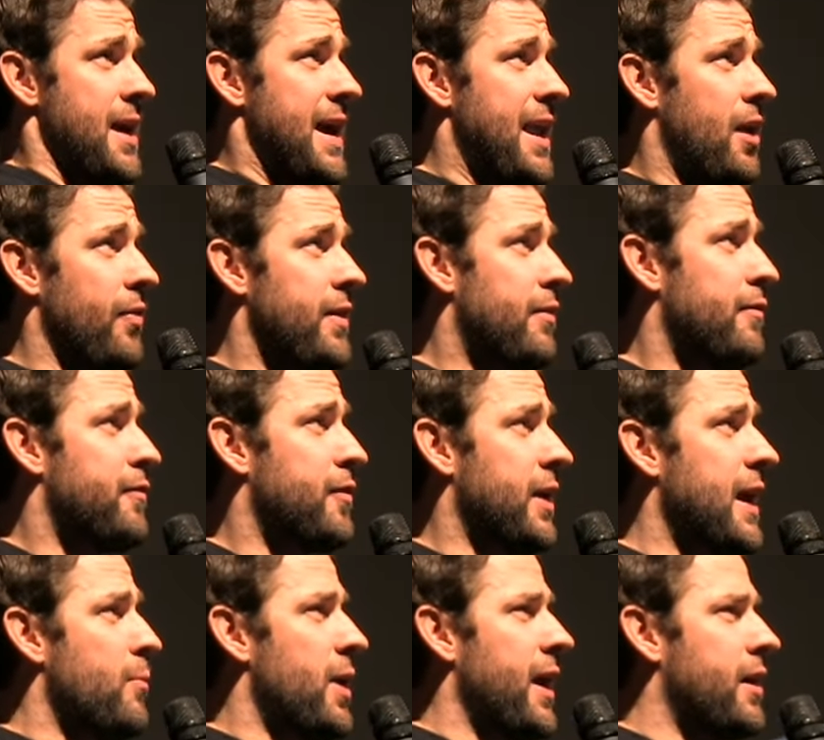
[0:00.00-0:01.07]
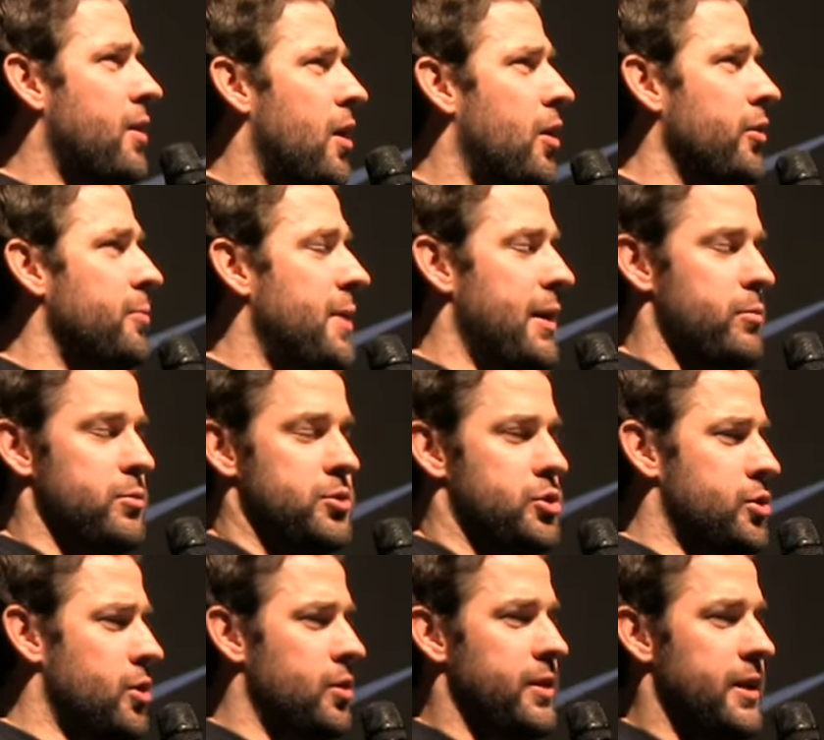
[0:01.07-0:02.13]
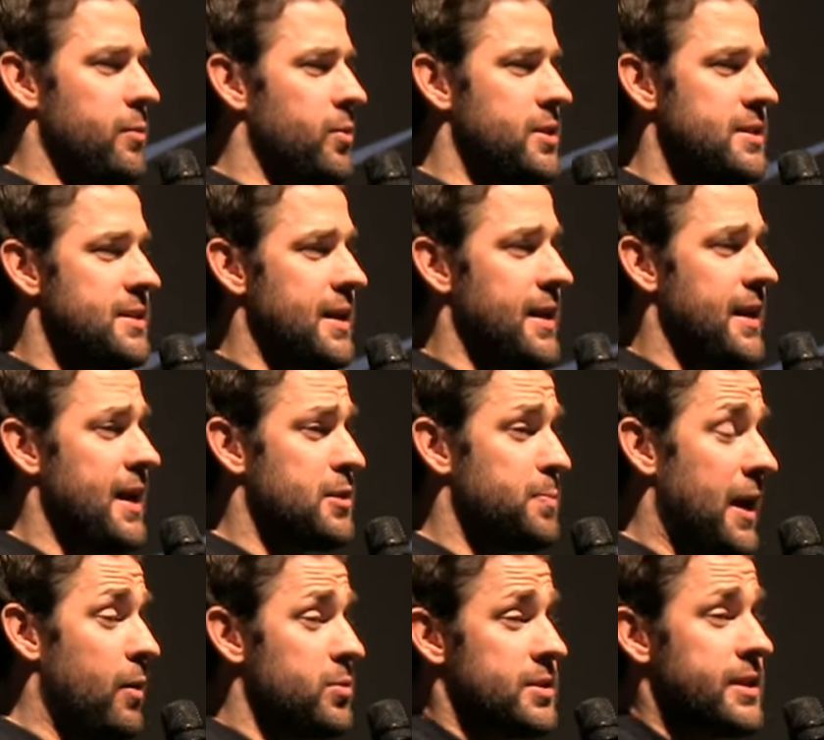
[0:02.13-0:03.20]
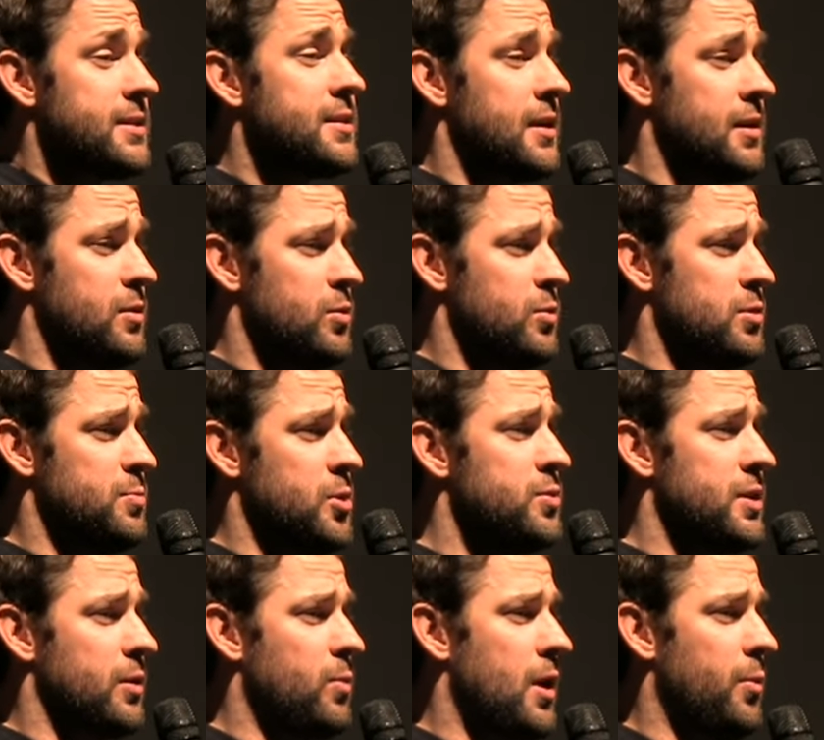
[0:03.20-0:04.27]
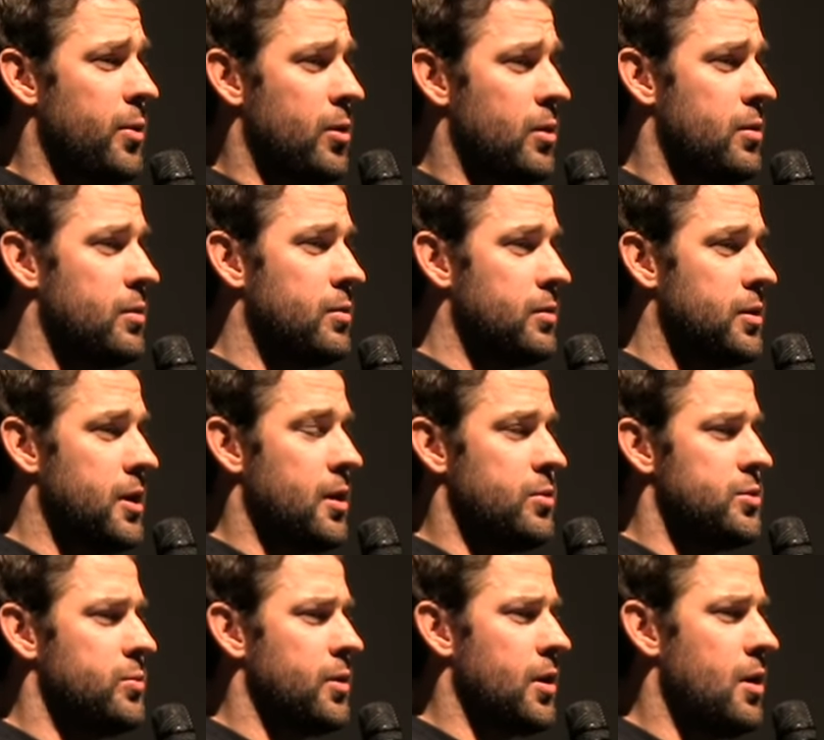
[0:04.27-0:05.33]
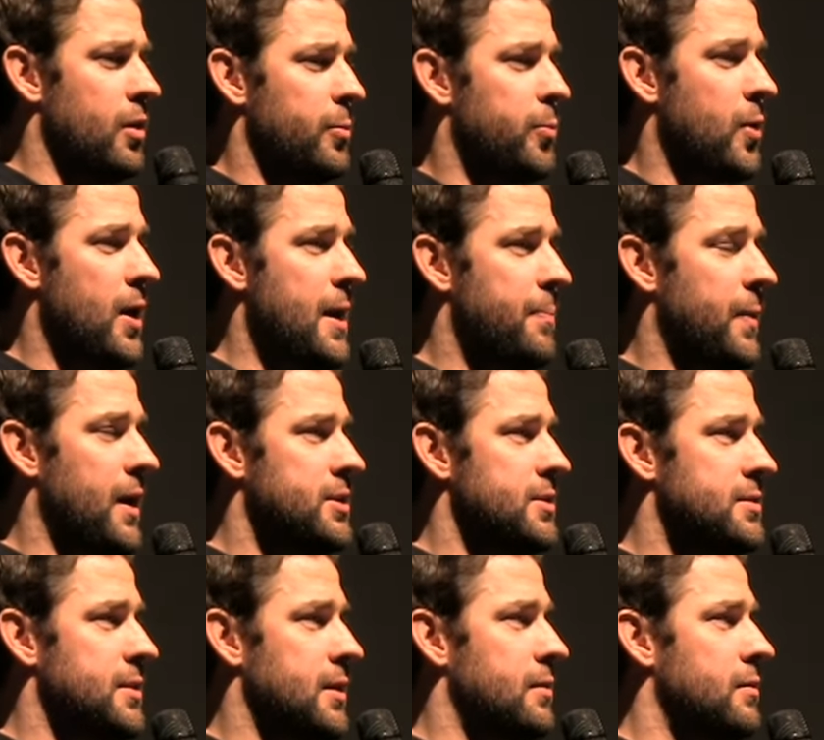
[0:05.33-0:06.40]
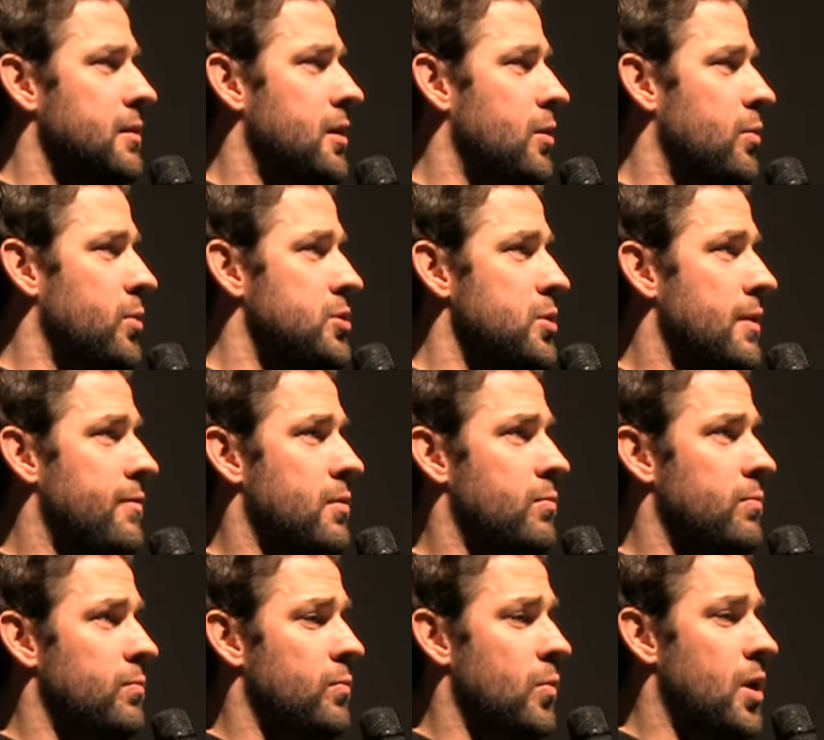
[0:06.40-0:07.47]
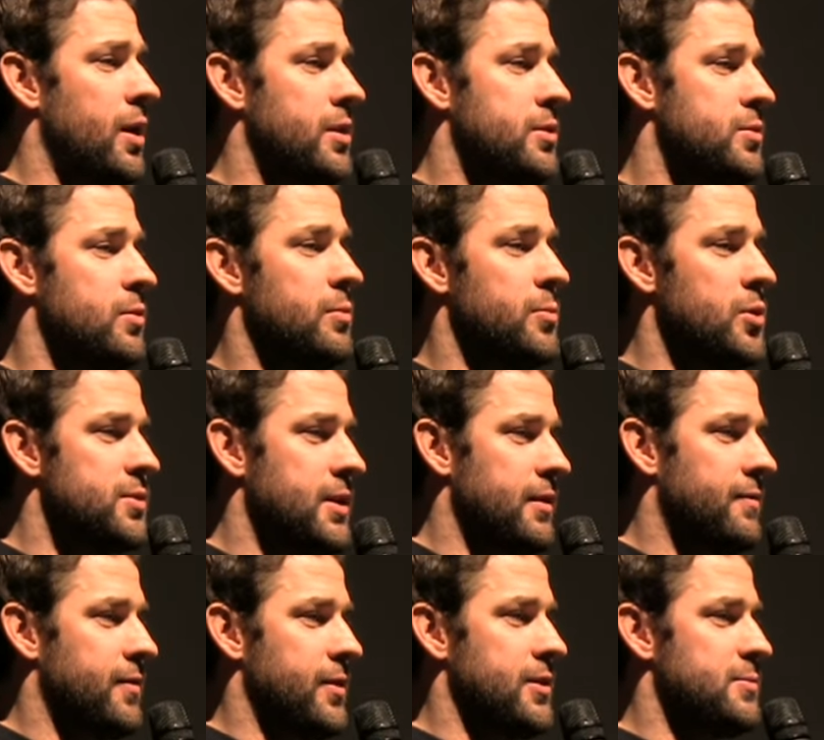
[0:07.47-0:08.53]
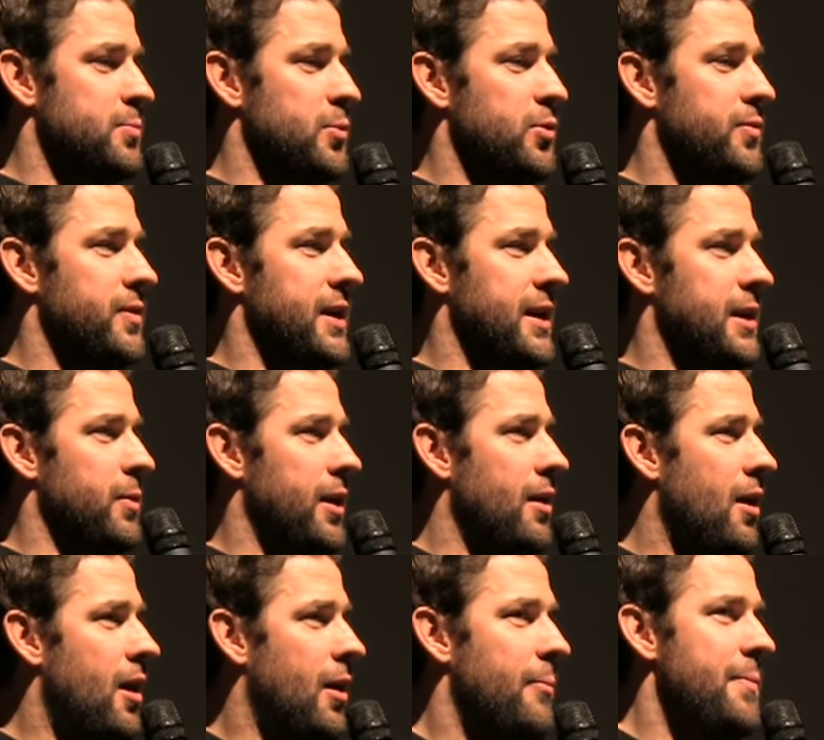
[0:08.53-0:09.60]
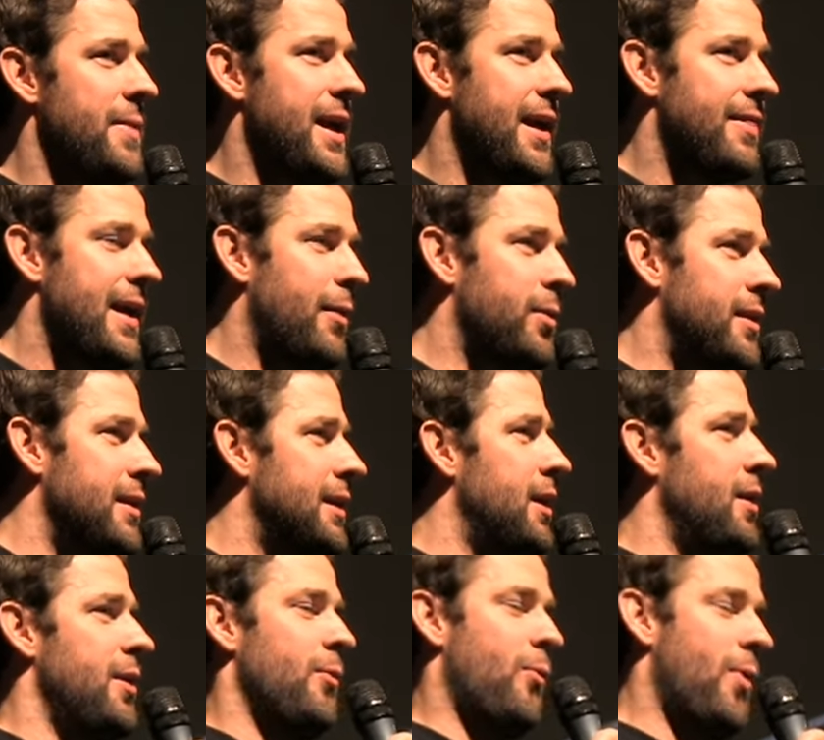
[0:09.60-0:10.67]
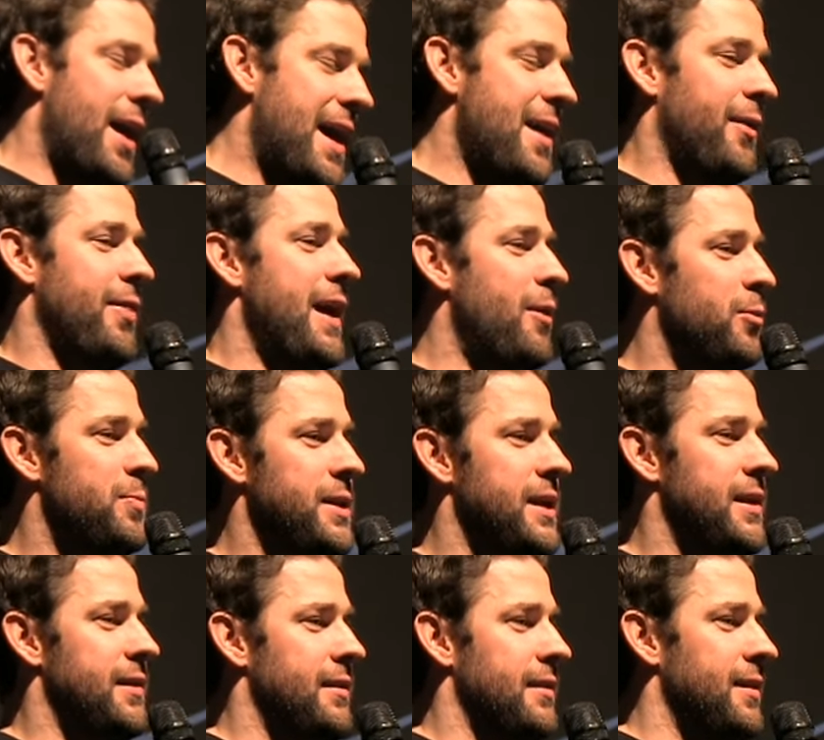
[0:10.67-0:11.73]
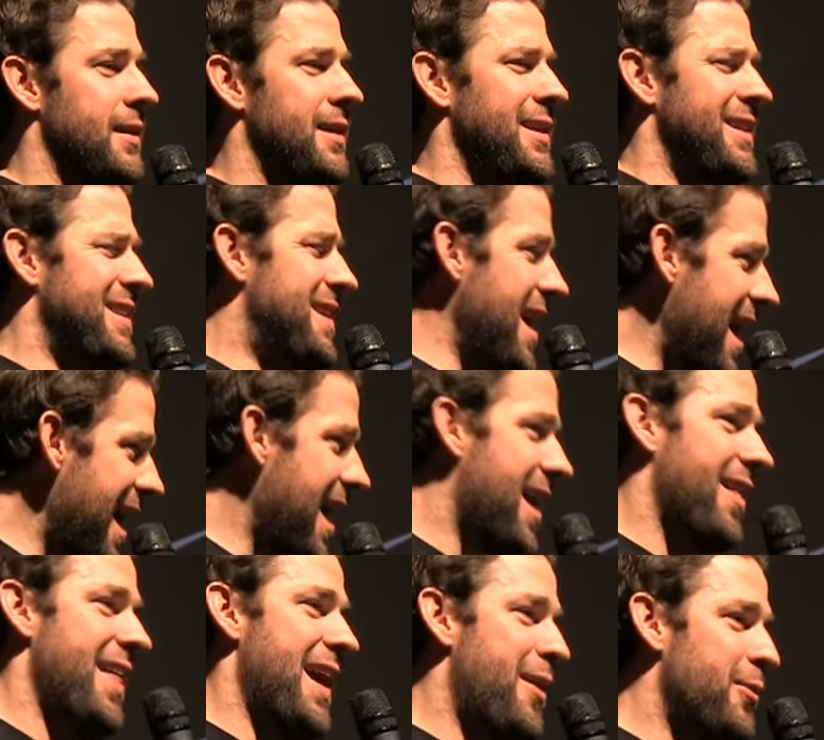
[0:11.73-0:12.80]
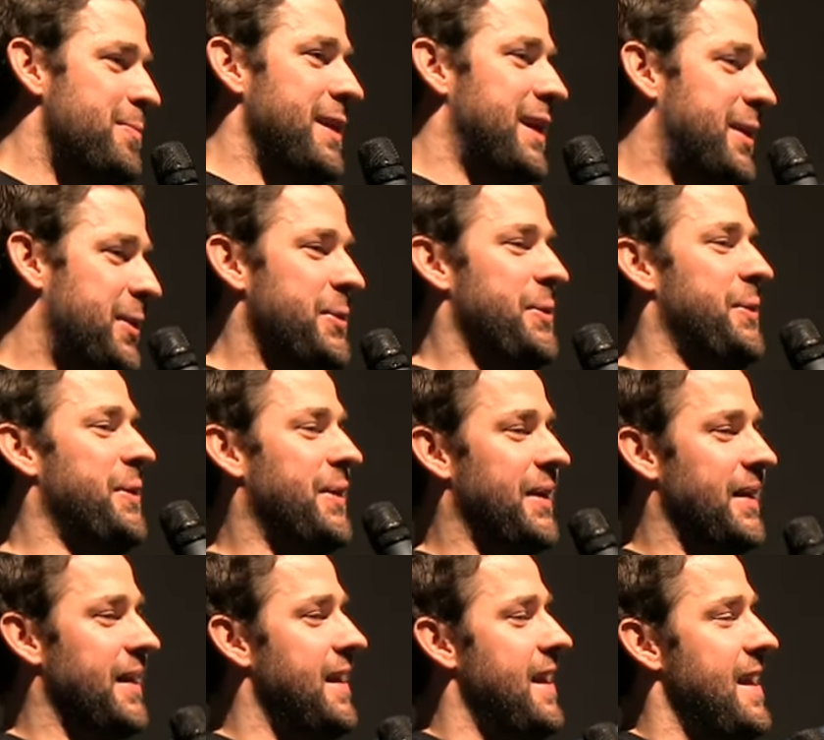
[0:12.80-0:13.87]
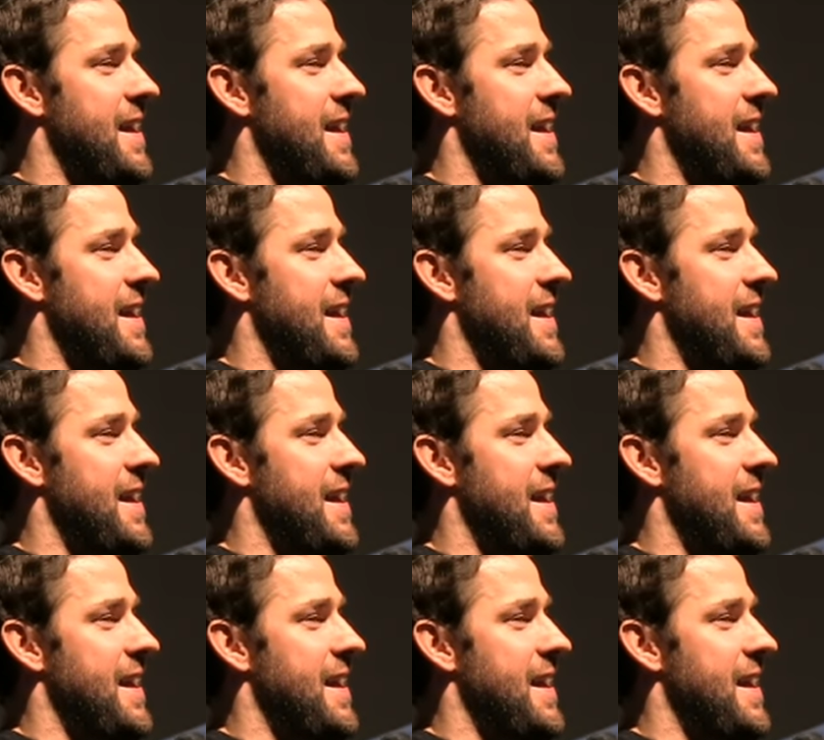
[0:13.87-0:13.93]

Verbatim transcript: And I'll never forget when I called him, I was sure that he wouldn't say yes, but I was listening to his music while we were, you know, doing all the prep, and I just said, you know, would you ever want to do the music for this movie? And he went, oh man, that would, wow, that would be, yeah, that would be cool.